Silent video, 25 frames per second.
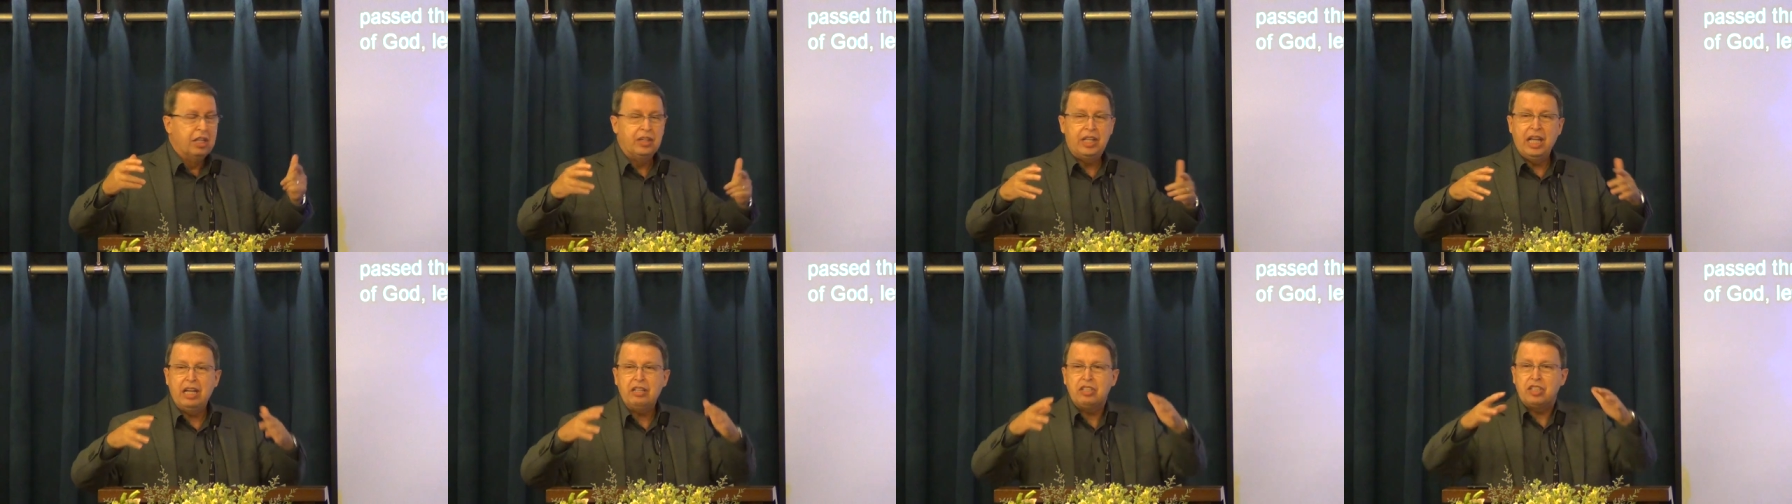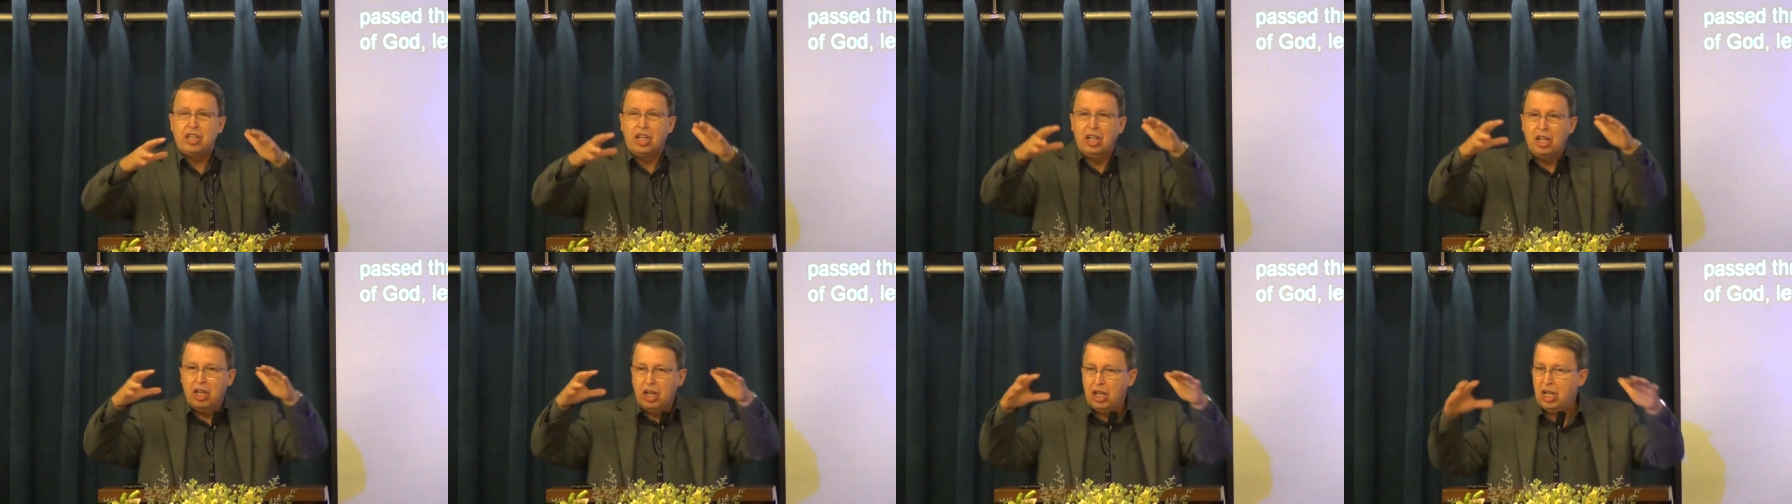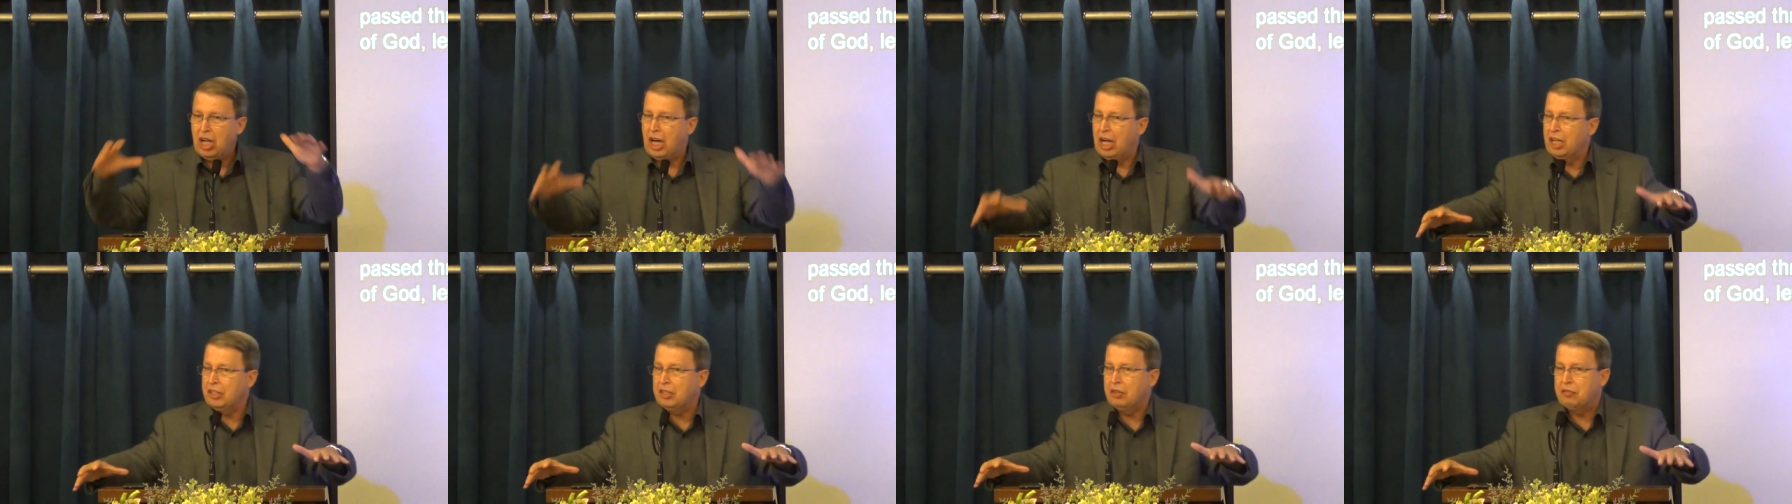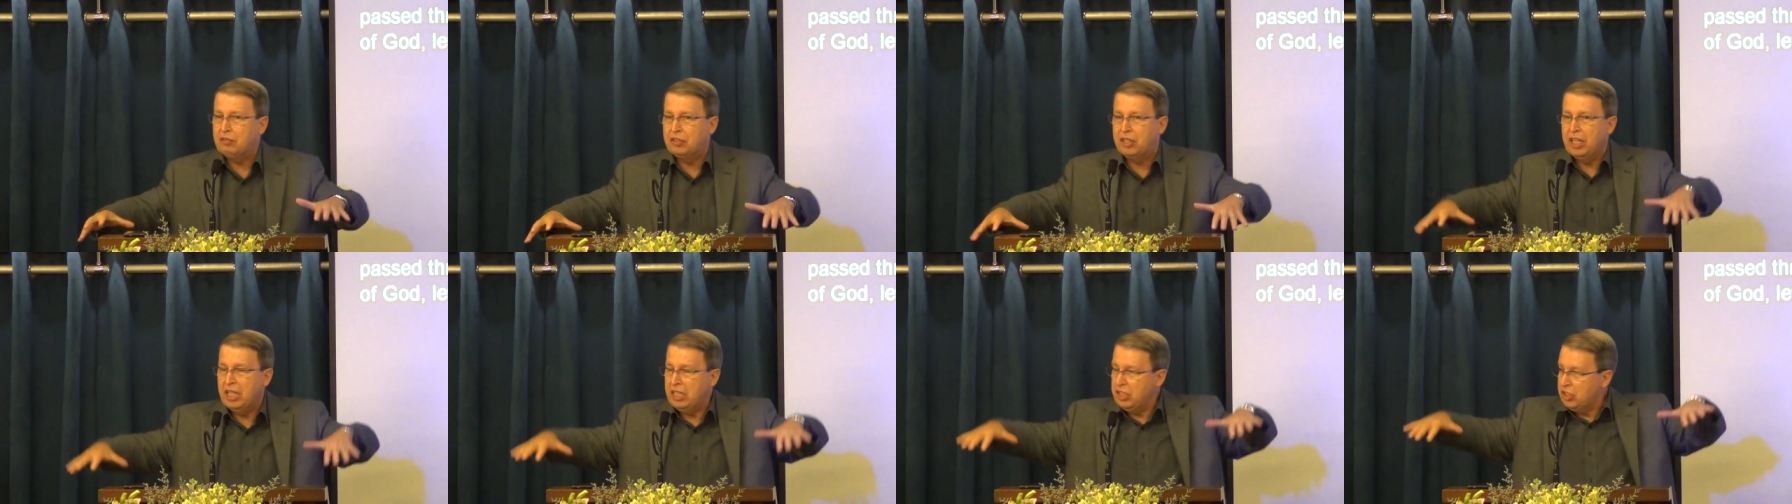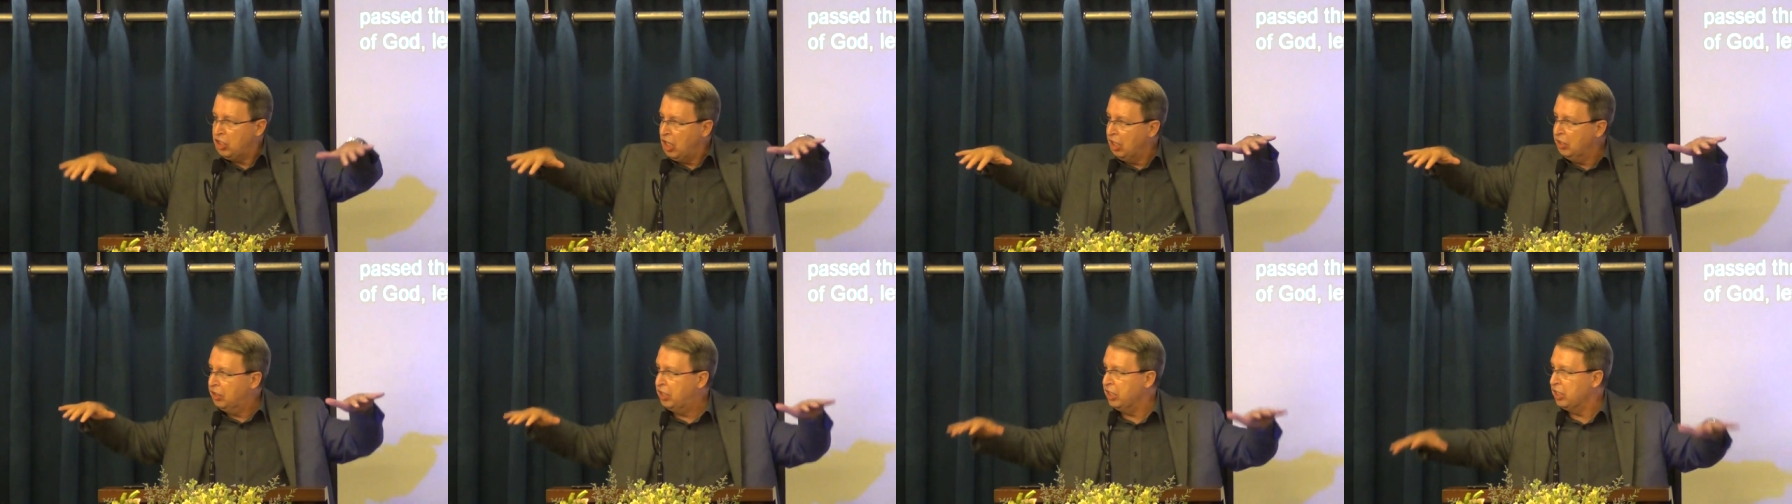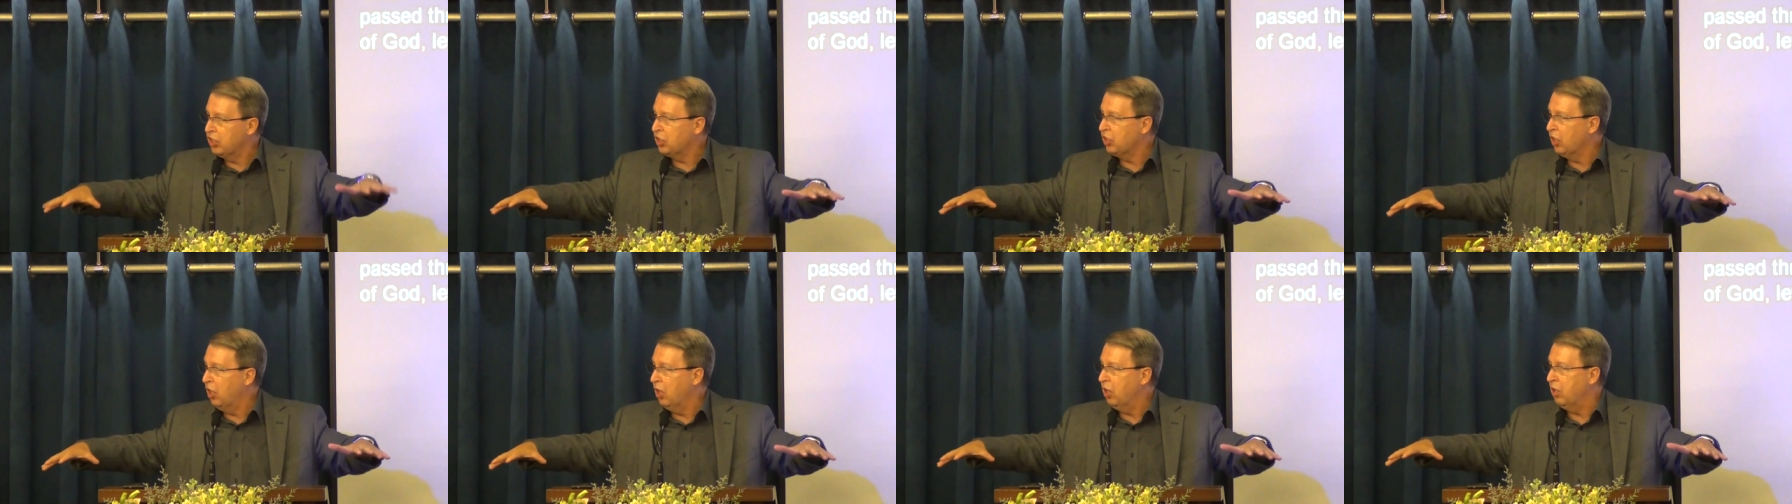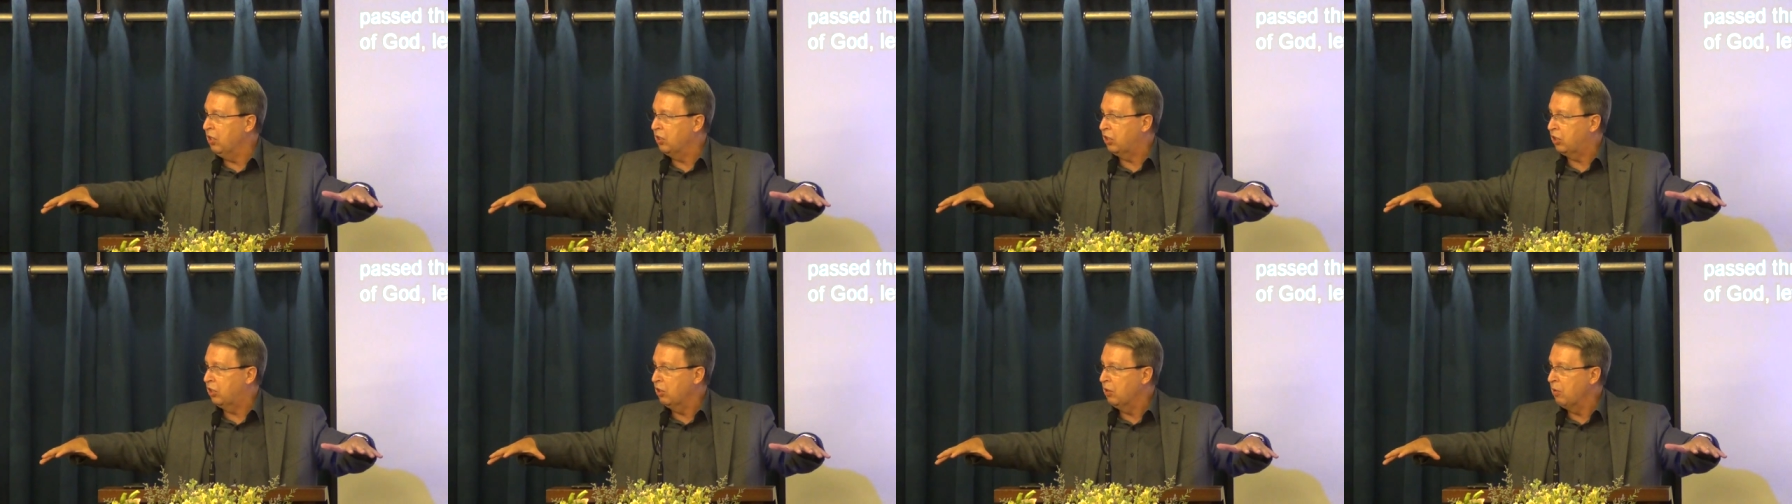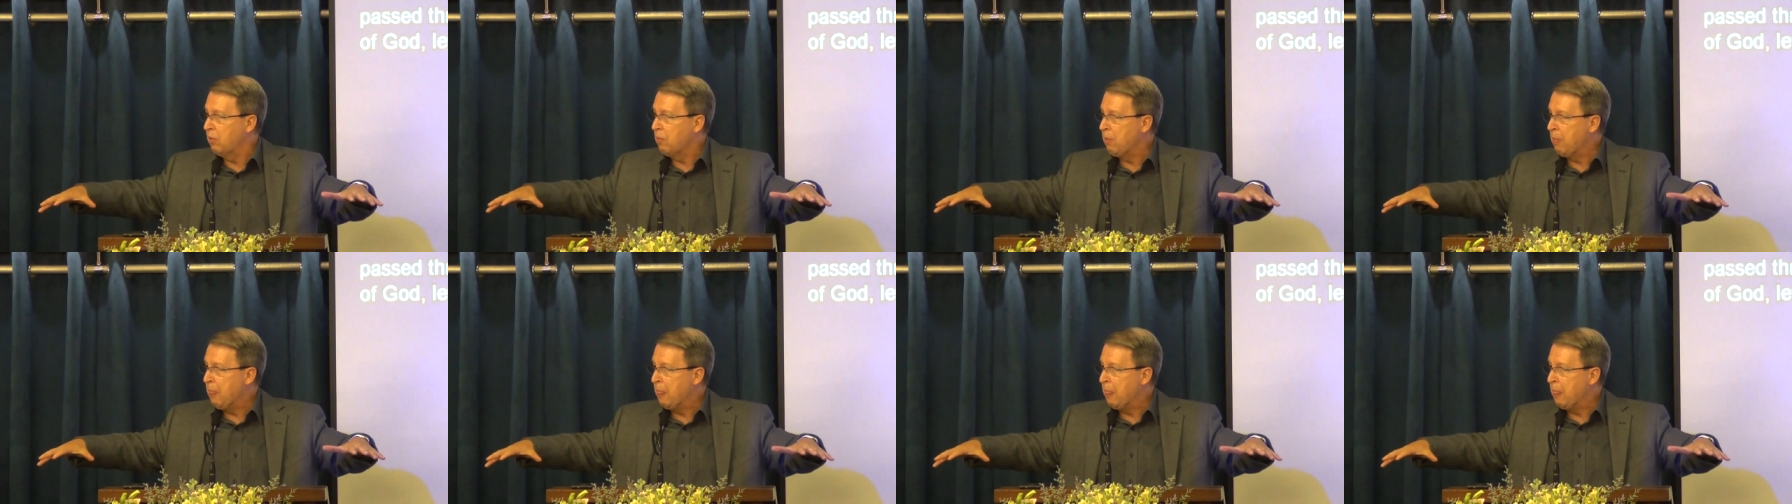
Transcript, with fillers: There's a lot of things on this earth